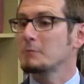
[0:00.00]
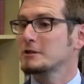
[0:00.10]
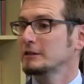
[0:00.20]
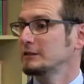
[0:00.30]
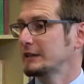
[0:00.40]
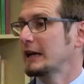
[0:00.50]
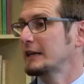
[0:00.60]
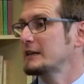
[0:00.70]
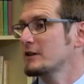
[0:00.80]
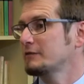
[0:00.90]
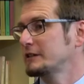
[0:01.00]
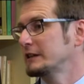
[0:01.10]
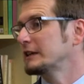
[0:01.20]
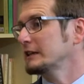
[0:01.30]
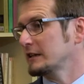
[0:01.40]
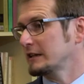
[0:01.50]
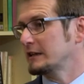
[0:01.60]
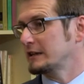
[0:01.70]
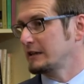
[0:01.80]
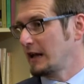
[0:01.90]
Absolutely, and he's often linked
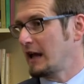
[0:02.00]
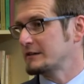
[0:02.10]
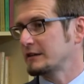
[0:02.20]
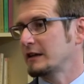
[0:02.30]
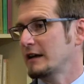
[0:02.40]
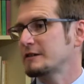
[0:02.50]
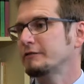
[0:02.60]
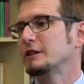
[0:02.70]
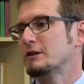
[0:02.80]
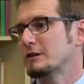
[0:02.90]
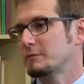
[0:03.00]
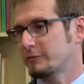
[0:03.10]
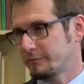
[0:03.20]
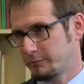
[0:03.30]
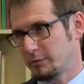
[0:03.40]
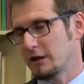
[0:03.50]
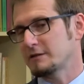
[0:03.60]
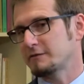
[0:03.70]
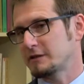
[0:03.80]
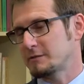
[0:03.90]
as a figure
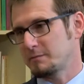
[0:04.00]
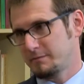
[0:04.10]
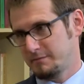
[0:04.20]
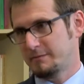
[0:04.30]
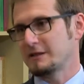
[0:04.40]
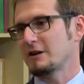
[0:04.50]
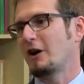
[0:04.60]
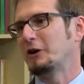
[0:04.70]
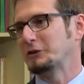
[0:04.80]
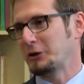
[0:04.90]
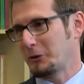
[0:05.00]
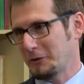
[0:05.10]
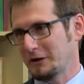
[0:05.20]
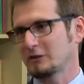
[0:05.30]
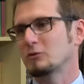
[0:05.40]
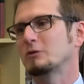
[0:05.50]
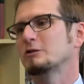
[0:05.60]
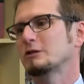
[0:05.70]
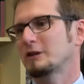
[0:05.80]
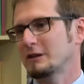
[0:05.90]
because of this ongoing
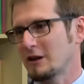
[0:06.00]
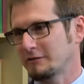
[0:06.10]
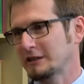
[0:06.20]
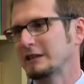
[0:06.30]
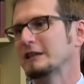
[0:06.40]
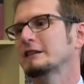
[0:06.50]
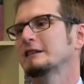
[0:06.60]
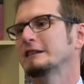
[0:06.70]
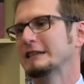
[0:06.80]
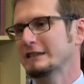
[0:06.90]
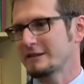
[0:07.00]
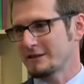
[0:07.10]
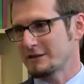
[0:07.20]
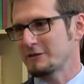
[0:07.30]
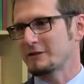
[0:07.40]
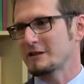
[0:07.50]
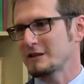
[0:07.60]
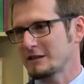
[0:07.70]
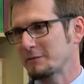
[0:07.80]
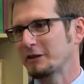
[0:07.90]
torture is often linked to Sisyphus
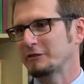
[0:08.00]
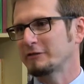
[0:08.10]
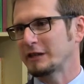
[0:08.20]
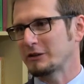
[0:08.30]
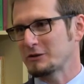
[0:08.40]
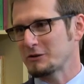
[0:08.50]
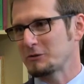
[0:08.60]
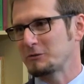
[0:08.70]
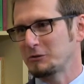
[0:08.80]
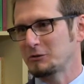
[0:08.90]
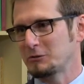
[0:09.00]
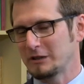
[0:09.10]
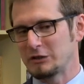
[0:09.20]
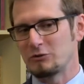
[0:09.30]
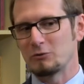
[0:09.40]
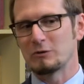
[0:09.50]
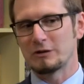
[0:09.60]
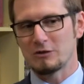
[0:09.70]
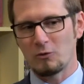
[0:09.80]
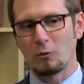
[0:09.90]
and some other figures who endure
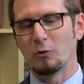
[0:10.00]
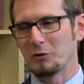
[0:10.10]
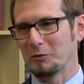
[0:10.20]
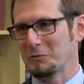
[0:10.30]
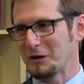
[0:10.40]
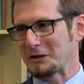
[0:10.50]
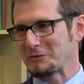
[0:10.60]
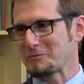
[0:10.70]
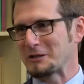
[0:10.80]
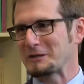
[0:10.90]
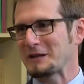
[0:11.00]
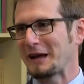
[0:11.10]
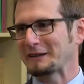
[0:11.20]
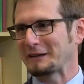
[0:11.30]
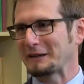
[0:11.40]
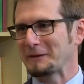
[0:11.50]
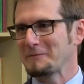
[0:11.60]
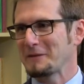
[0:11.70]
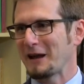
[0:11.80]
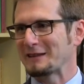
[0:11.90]
these horrible punishments at the
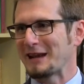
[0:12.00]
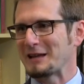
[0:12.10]
hands of the gods.